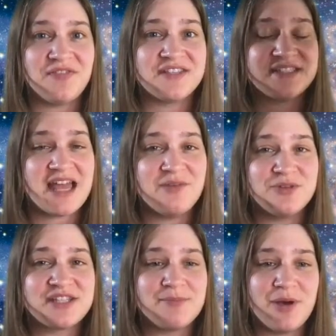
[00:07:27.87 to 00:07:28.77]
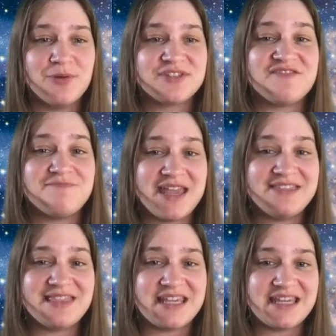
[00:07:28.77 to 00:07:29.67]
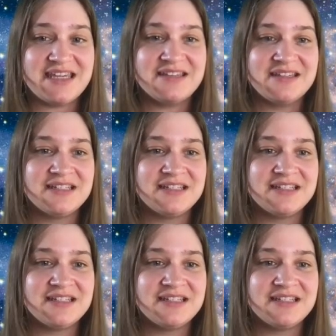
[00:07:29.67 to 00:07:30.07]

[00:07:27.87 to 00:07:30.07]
the sun was composed of mainly